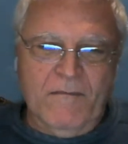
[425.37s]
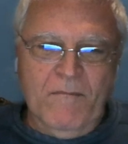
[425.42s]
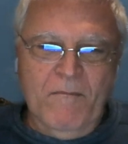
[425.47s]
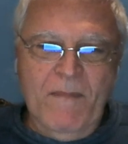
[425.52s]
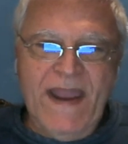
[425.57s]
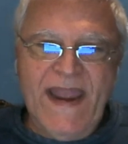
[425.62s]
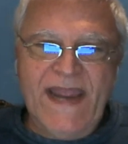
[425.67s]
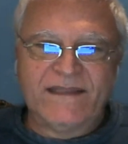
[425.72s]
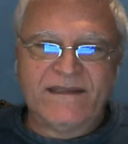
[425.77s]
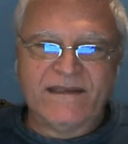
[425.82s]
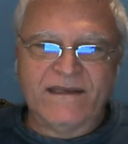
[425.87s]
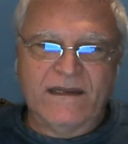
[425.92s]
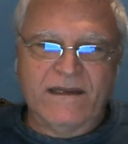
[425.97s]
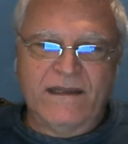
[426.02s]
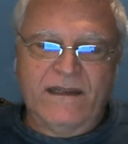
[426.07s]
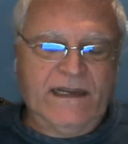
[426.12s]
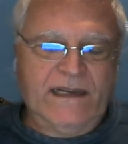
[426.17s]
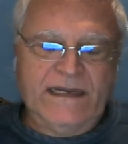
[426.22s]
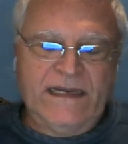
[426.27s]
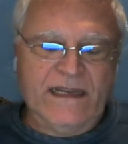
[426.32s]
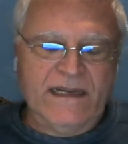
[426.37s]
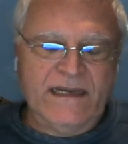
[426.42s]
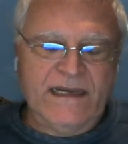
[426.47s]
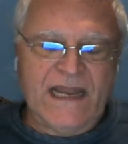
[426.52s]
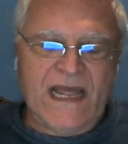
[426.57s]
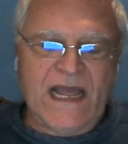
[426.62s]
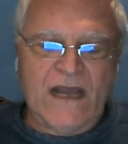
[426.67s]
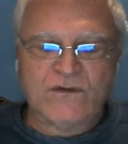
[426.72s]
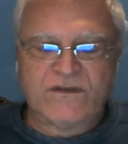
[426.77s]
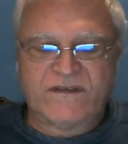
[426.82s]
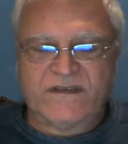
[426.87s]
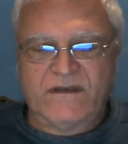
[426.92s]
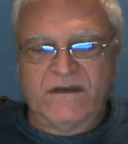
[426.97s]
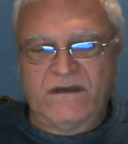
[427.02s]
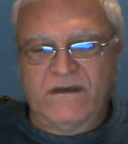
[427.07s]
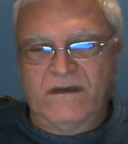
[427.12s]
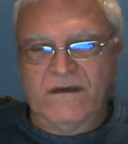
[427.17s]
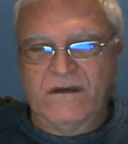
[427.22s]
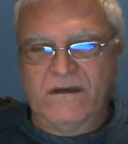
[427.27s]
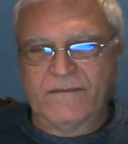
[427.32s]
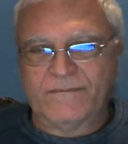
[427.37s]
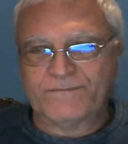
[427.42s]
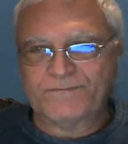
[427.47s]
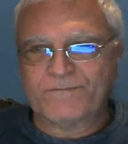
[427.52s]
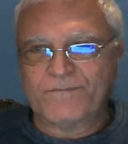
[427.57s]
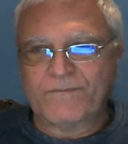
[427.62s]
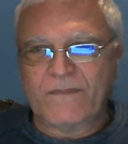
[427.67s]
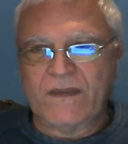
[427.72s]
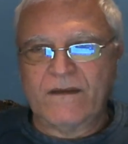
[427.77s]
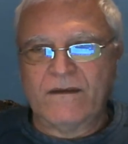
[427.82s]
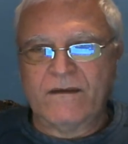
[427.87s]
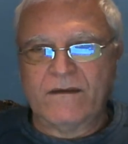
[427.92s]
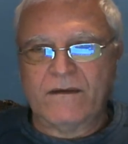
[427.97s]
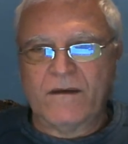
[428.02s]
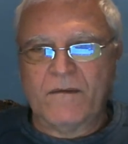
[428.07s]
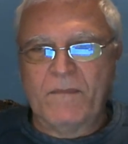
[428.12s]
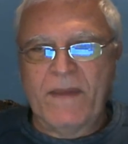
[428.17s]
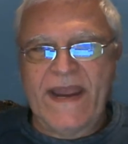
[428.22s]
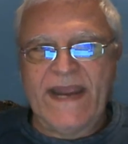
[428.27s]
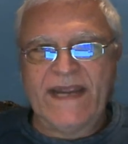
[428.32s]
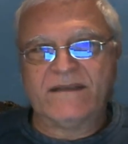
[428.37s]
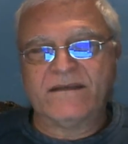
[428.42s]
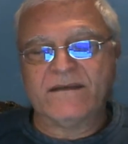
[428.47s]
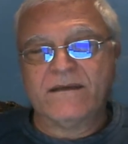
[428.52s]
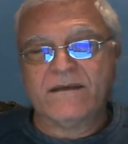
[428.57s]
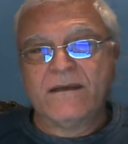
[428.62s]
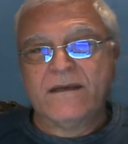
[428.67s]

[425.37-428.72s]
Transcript: made in-house made.